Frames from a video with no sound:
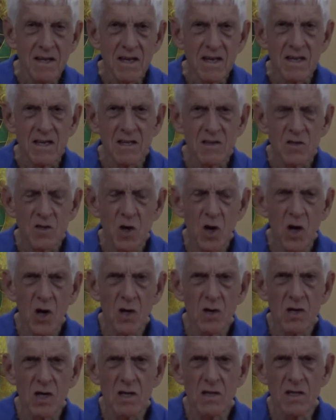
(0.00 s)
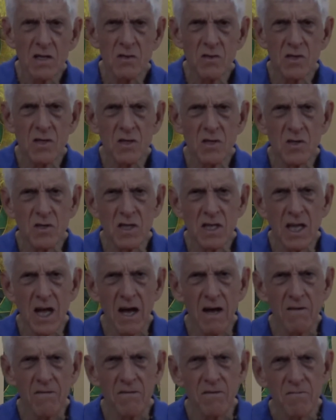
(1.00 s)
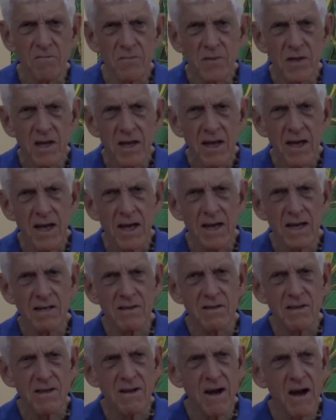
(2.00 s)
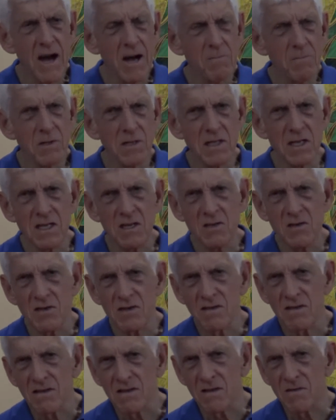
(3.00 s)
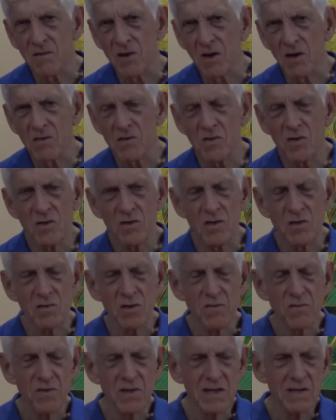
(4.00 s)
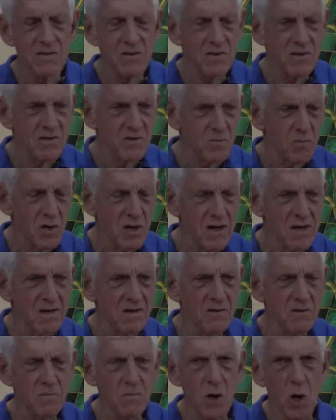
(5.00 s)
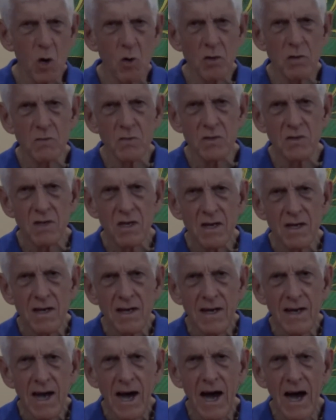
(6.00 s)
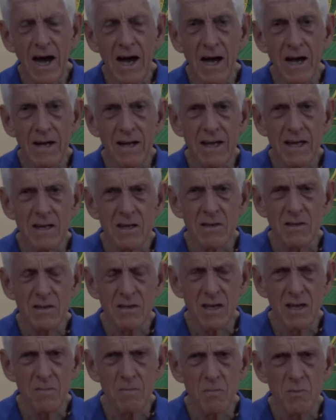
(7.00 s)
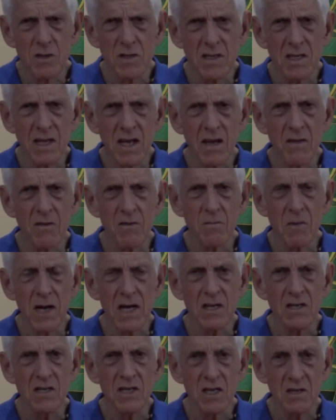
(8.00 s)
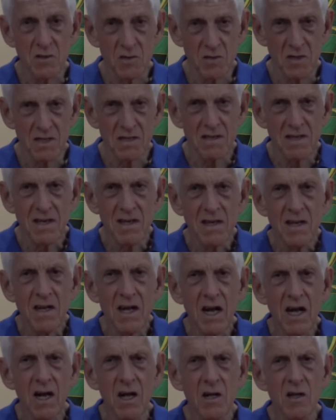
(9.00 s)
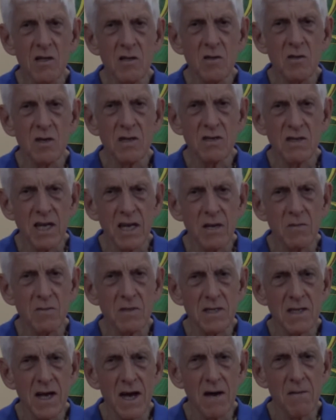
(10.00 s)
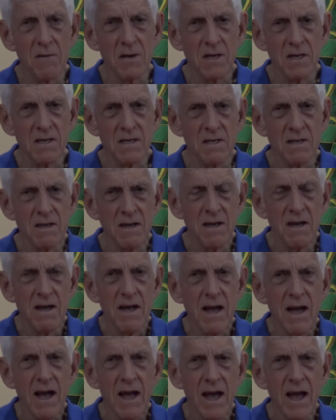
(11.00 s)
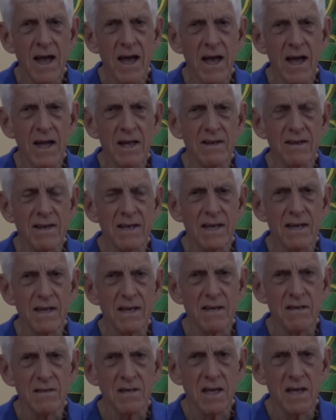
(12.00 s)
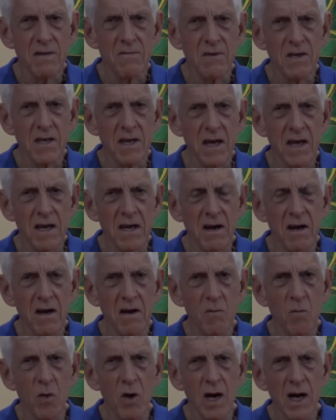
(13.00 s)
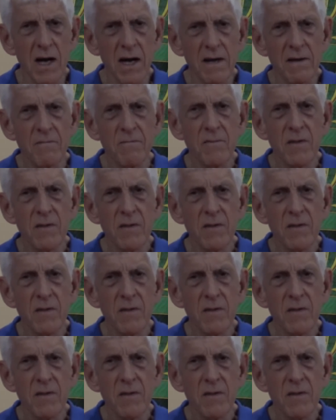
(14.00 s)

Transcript: And it's called Listen to Love. And it's a compilation of all sorts of reflections, prayers, poems, and it's put together by a Jesuit, Louis M. Savary, and S-A-V-A-R-Y.